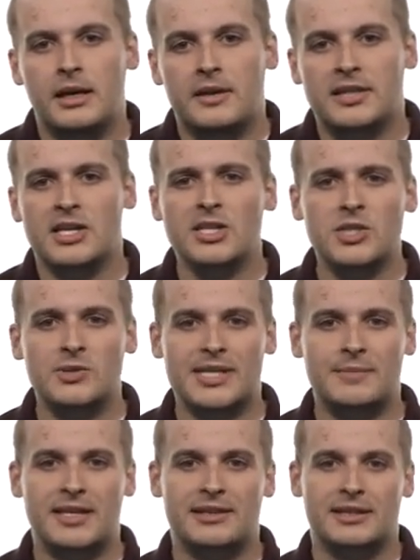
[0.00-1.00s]
There's also
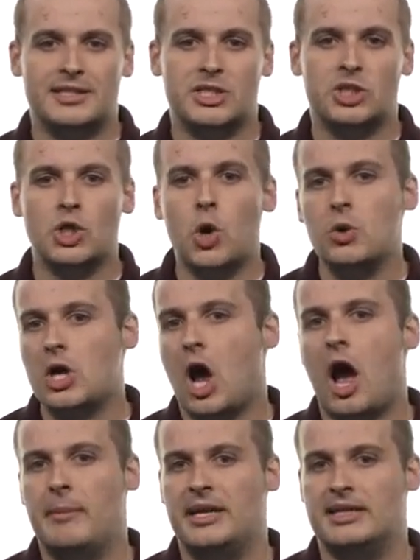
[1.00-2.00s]
something that's so
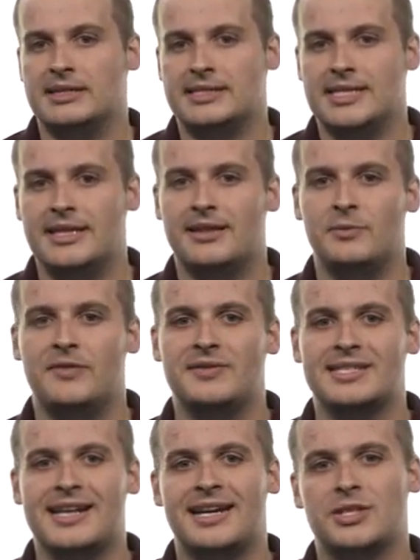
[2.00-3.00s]
common in C that we've
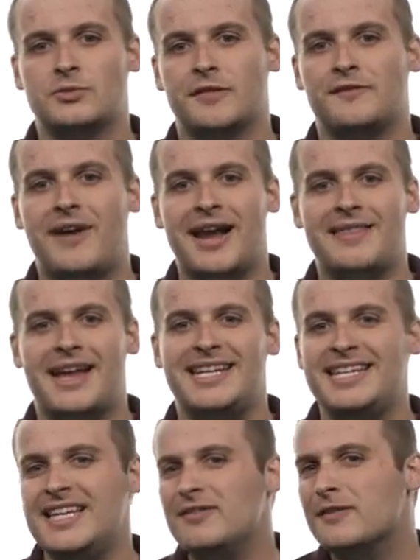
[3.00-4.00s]
decided to refine that
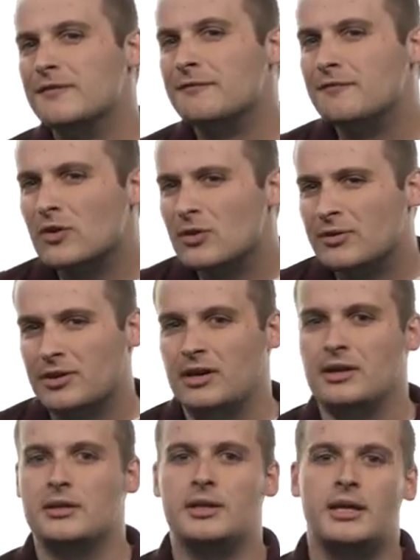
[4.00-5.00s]
even
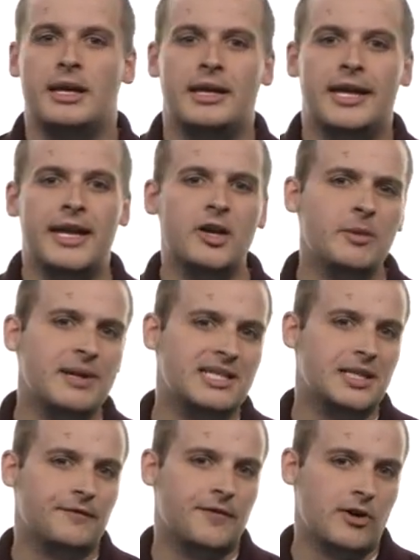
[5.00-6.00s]
further.
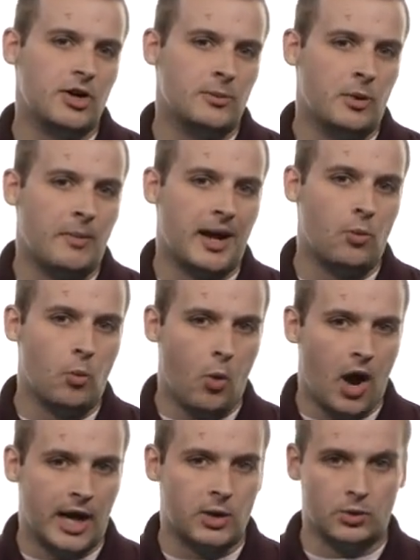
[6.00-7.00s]
Incrementing a variable by
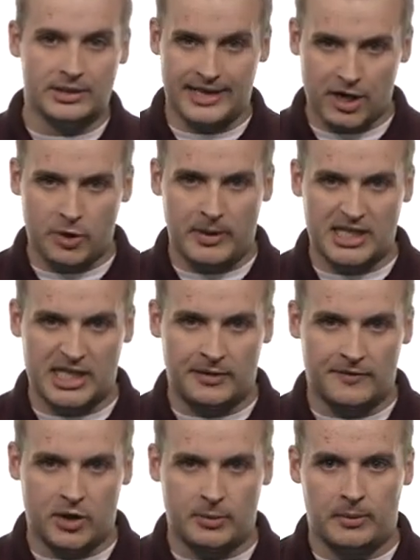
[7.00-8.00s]
1 or decrementing a
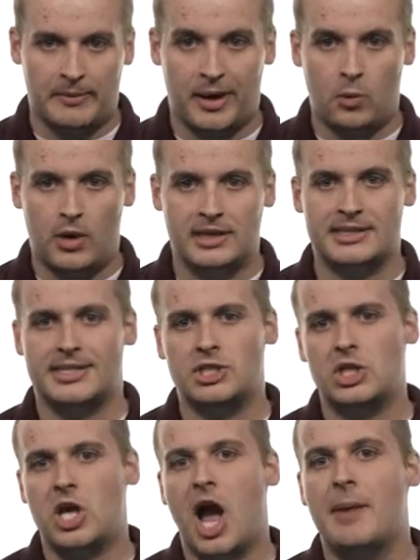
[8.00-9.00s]
variable by 1 is such a
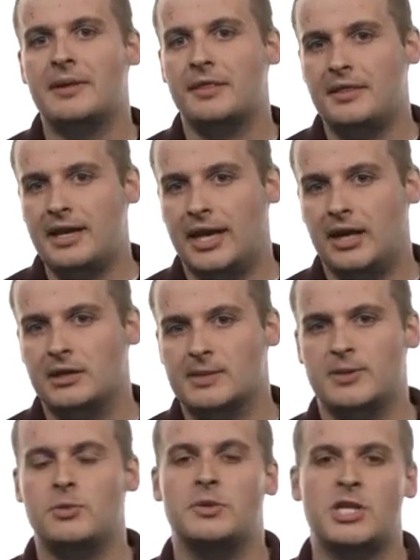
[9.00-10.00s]
common thing,
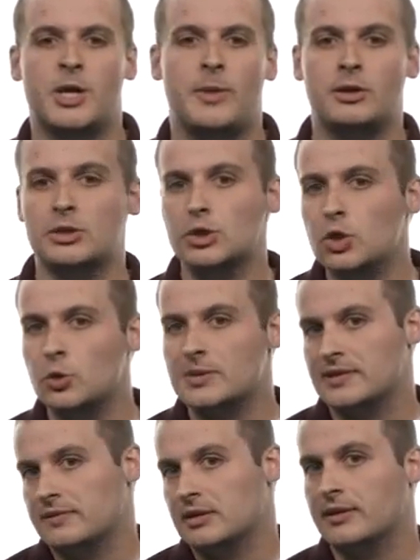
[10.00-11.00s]
especially when we talk about loops
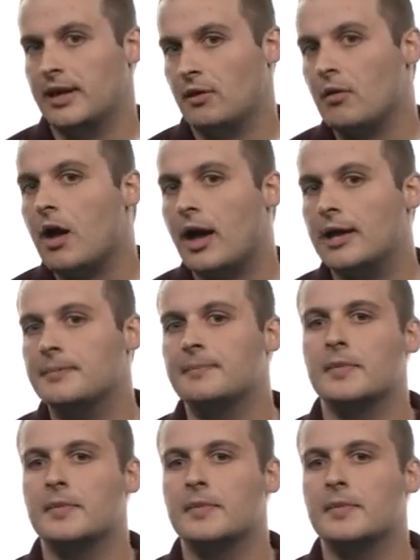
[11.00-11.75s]
a little later on,